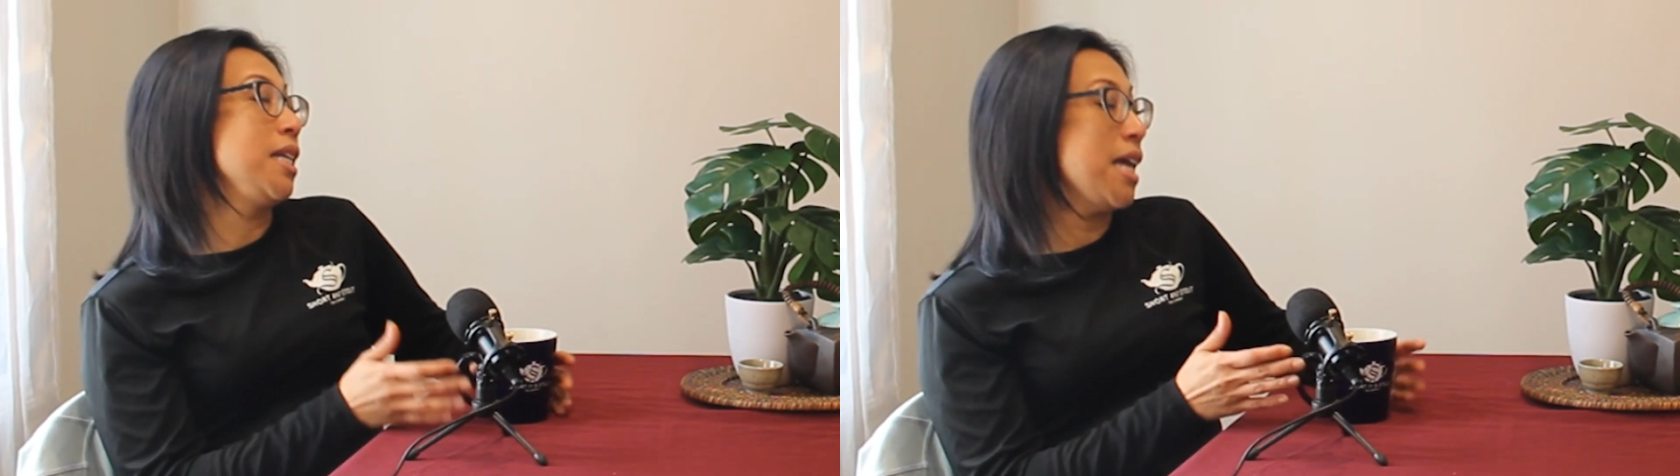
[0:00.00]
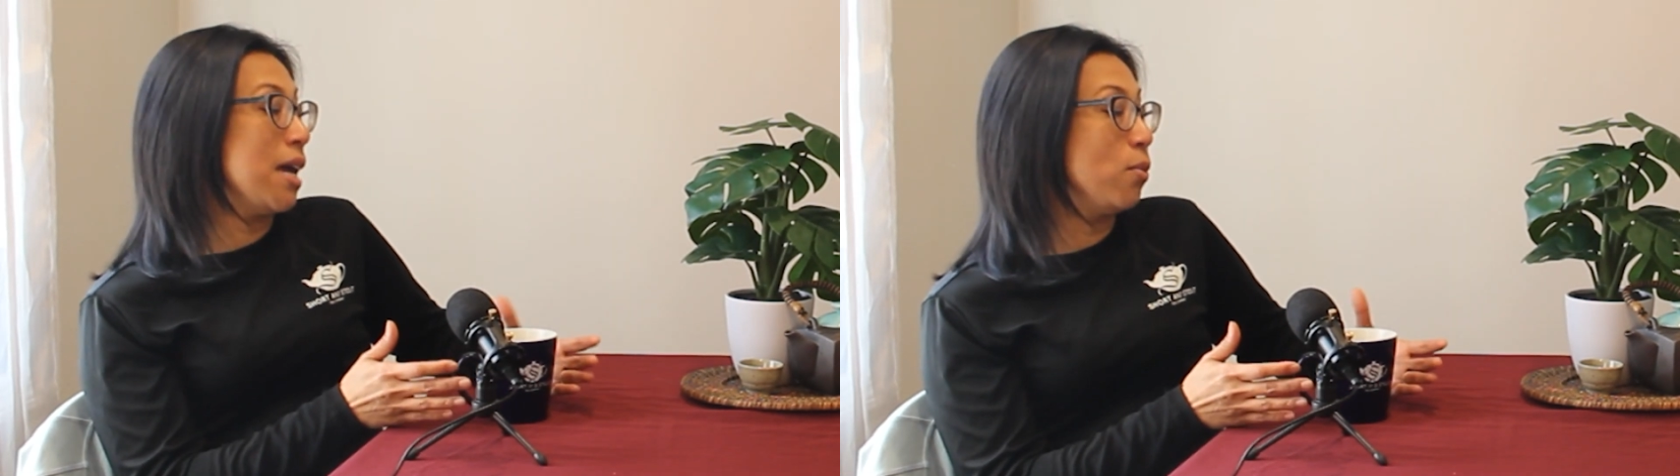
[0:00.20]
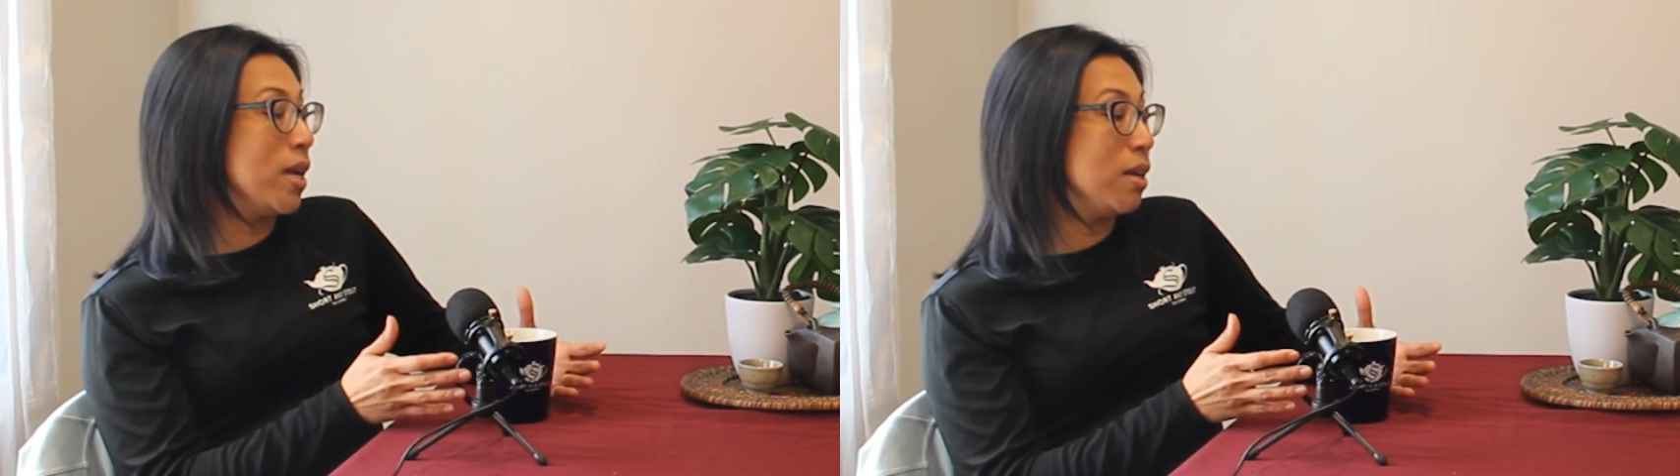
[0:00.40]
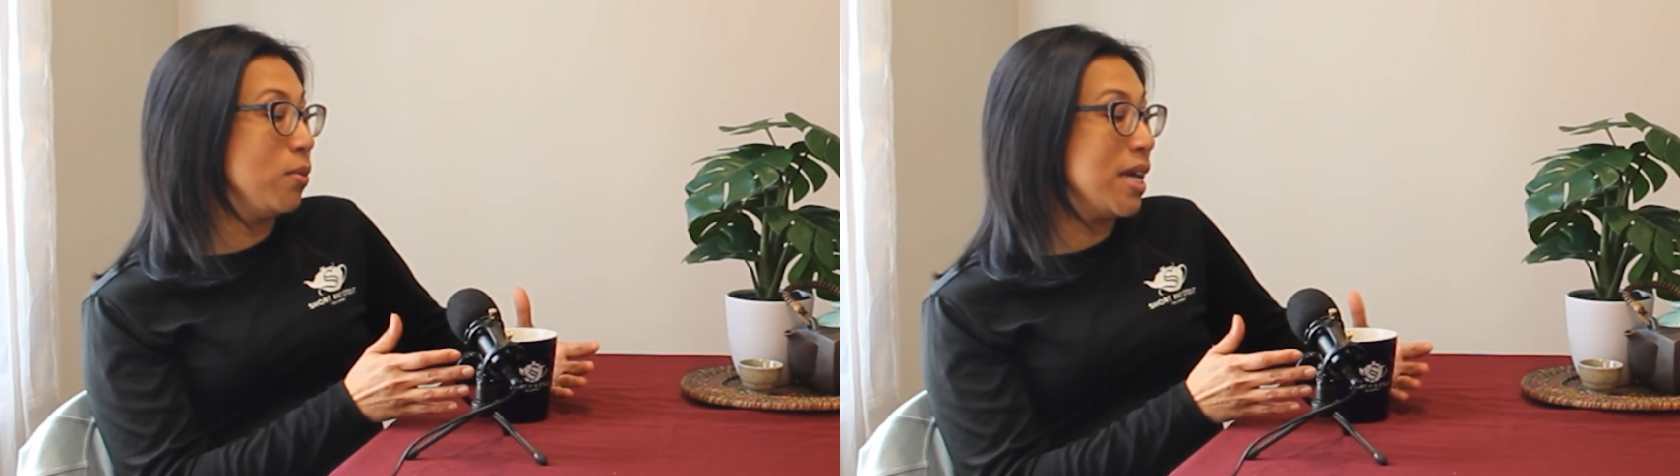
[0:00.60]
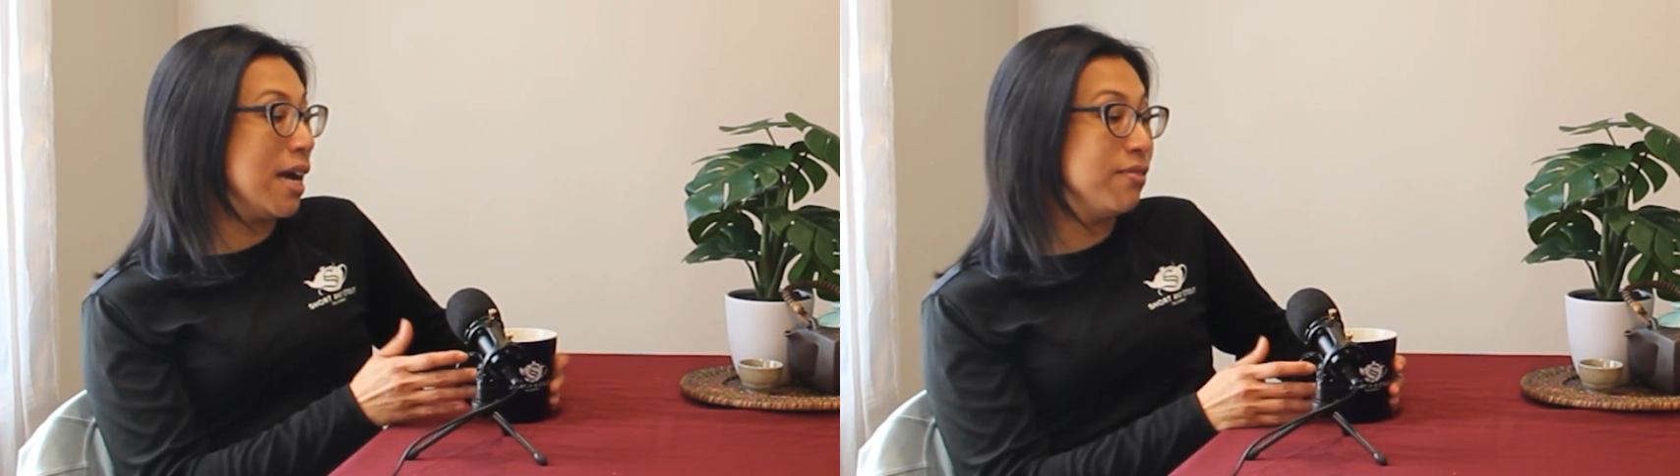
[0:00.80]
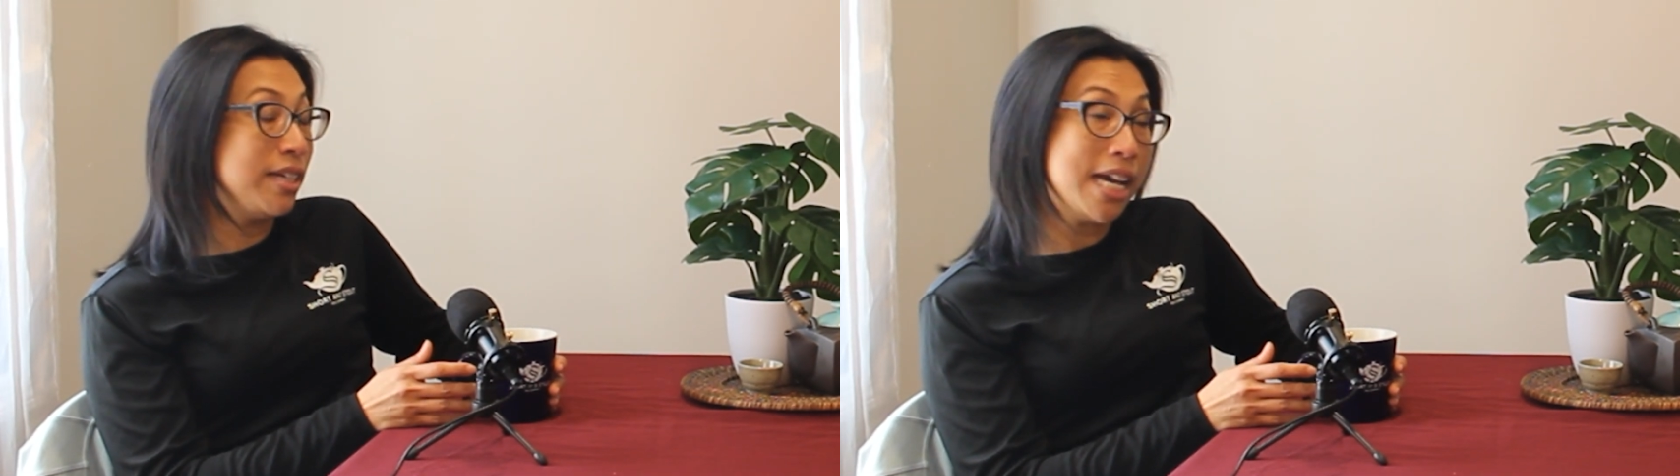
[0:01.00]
that when we have